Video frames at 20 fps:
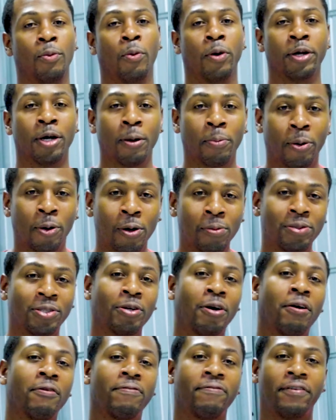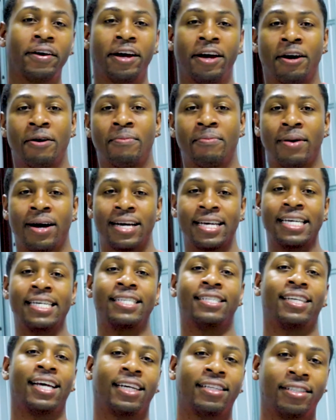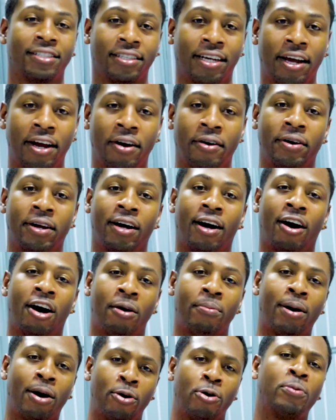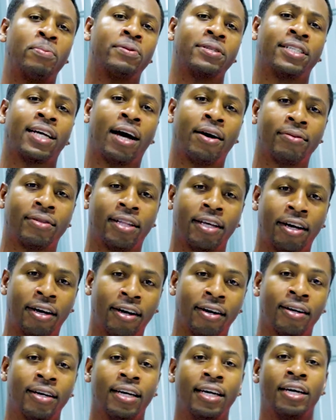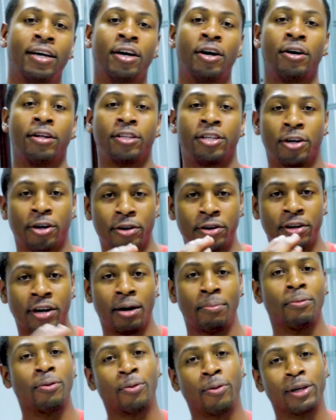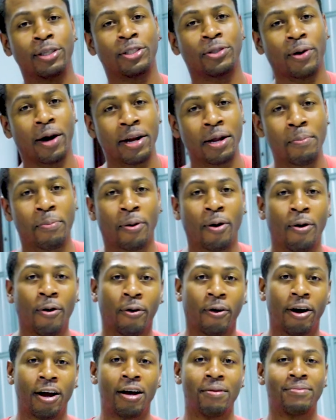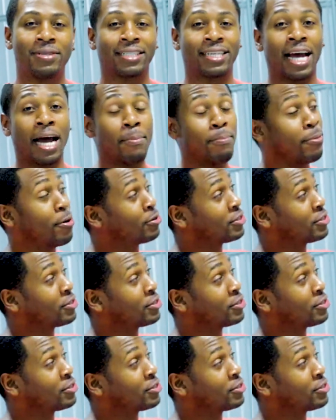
What up, Hoopstar fam? My East Texas area, all my hoopers out there. Your number one training program has got